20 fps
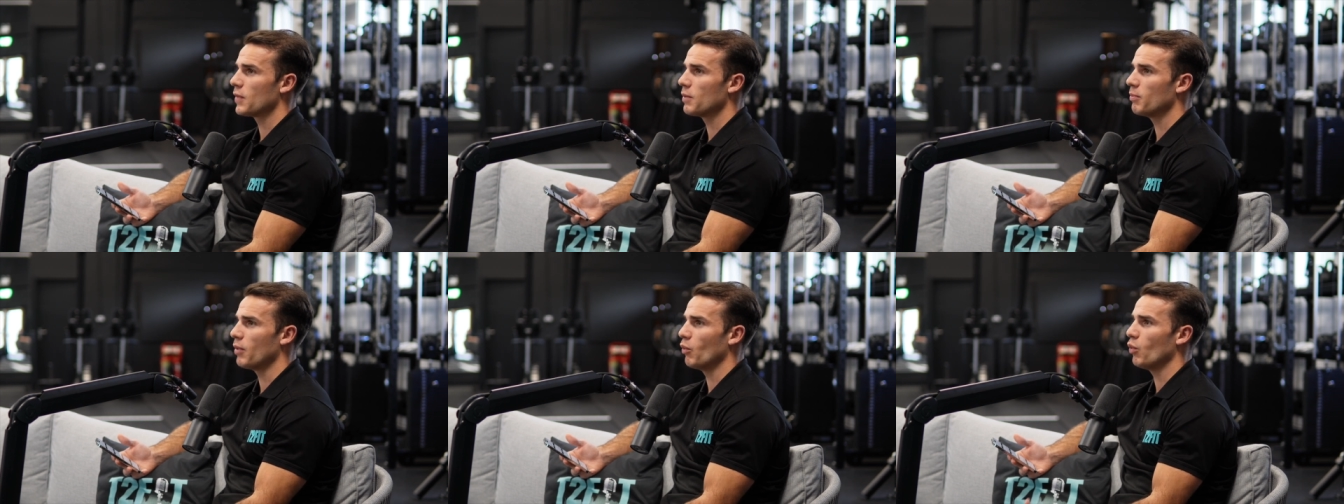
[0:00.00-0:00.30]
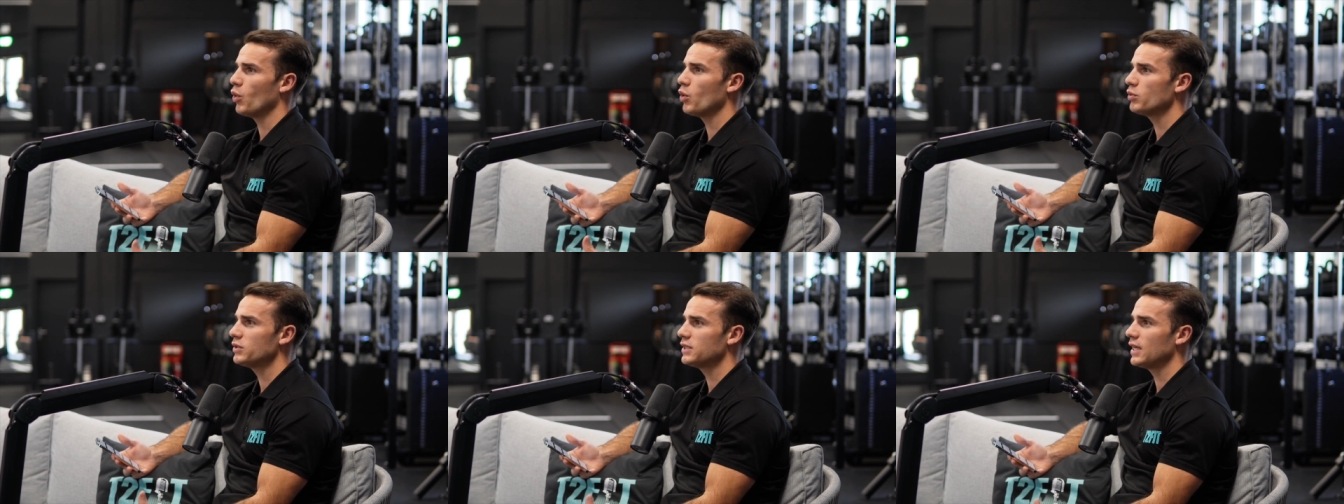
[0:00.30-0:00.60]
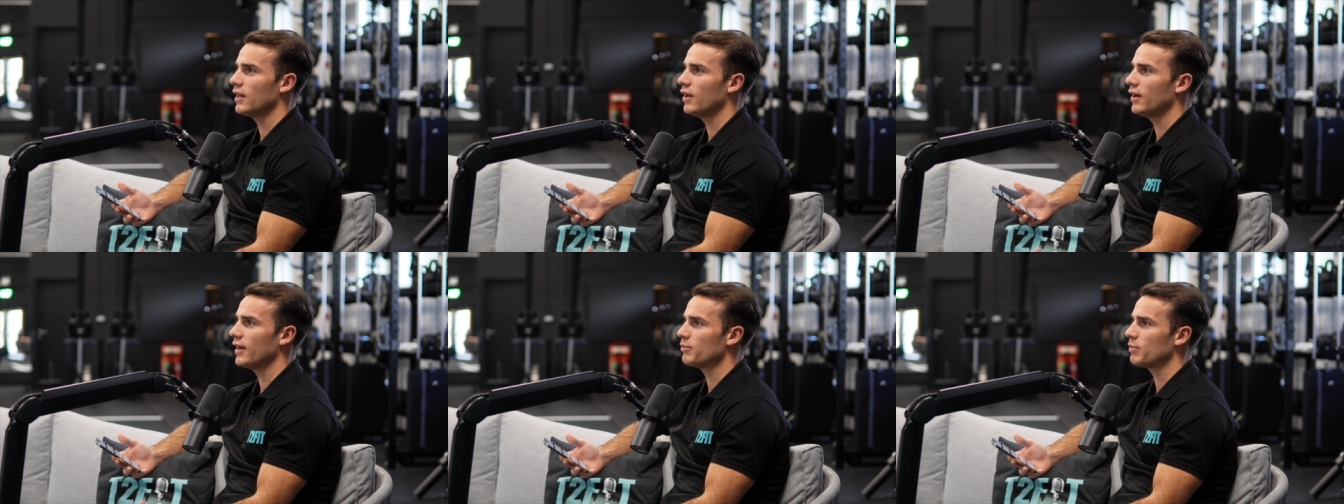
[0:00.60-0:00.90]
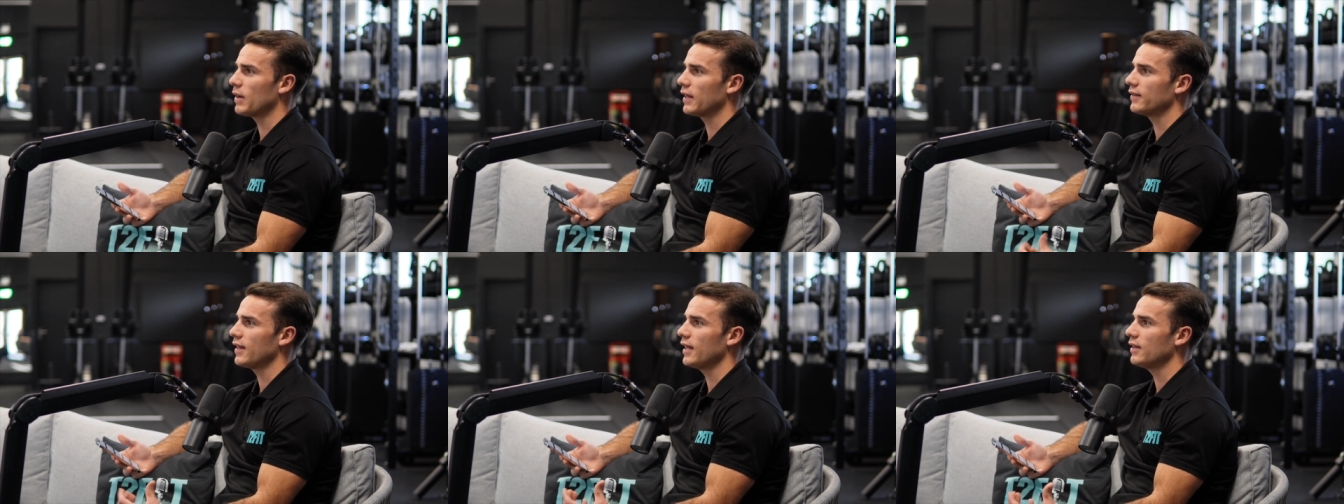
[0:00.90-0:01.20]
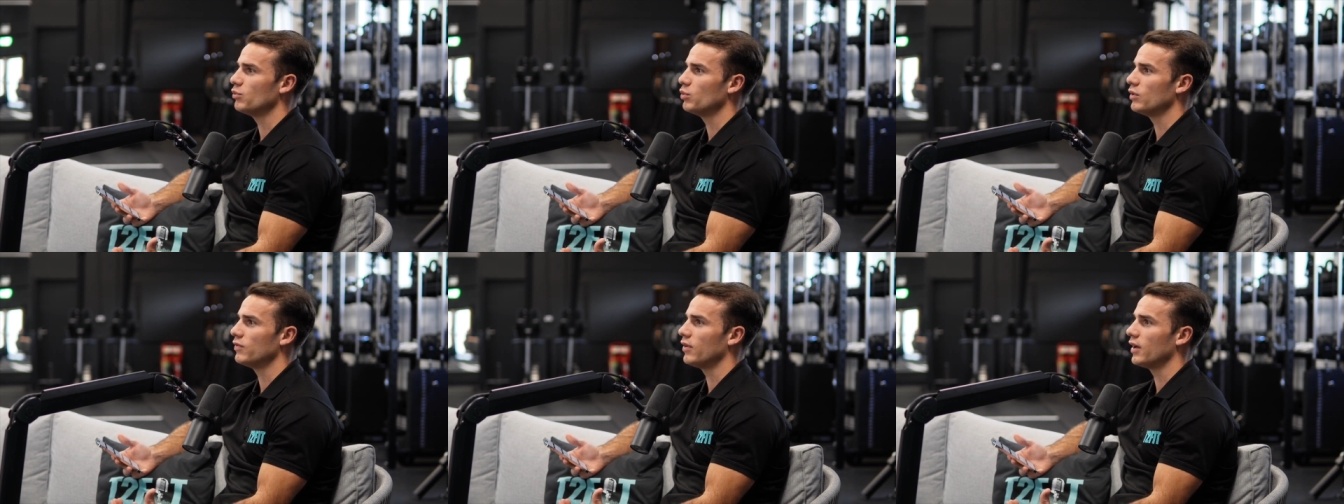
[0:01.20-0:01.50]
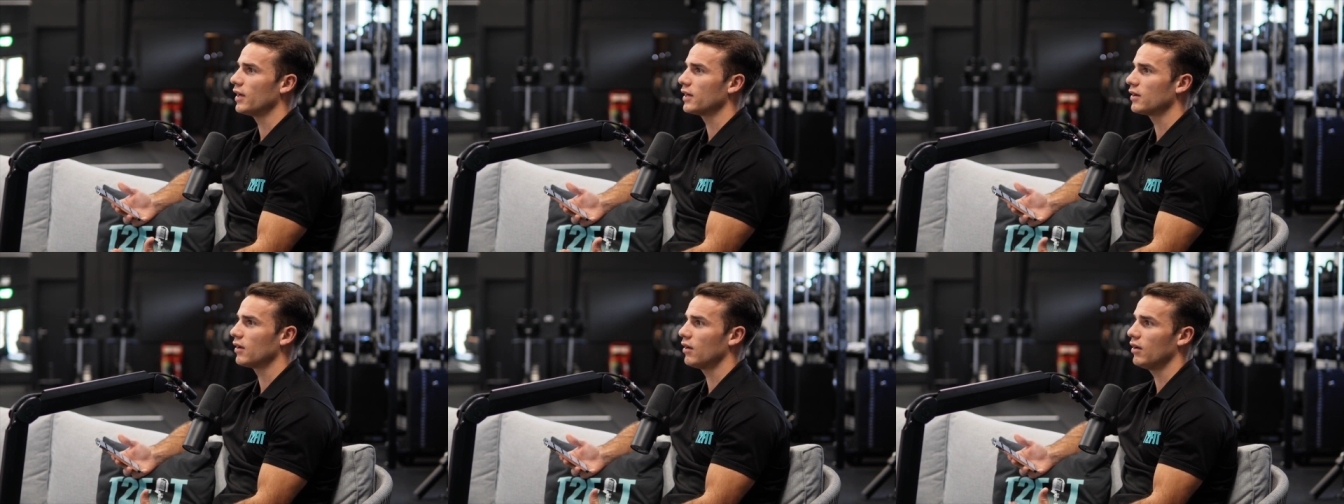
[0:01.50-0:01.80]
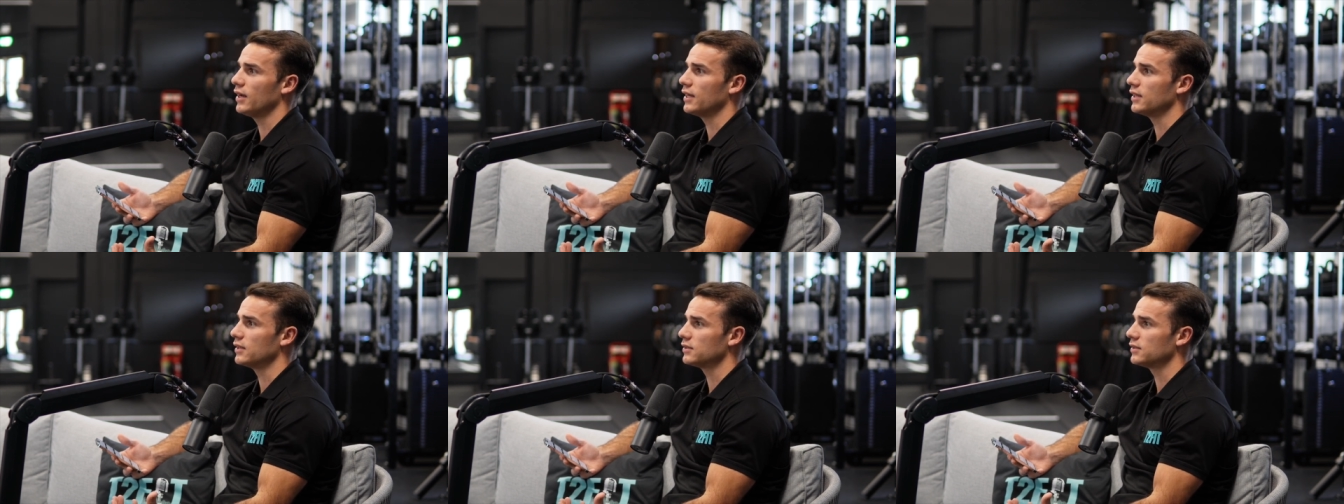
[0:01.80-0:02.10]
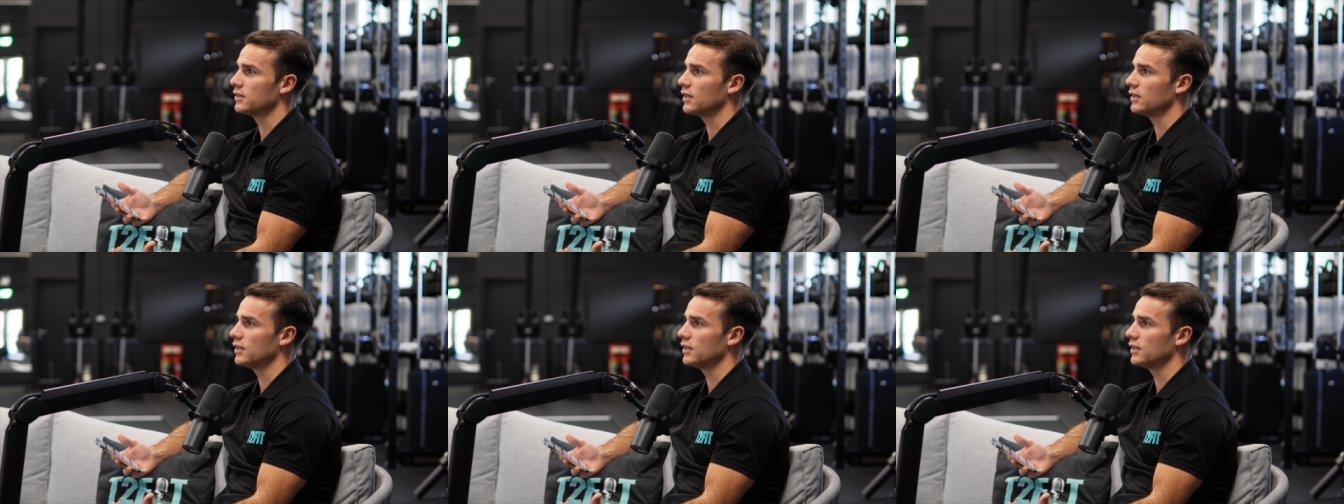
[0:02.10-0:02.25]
But what was it like back then with like clients?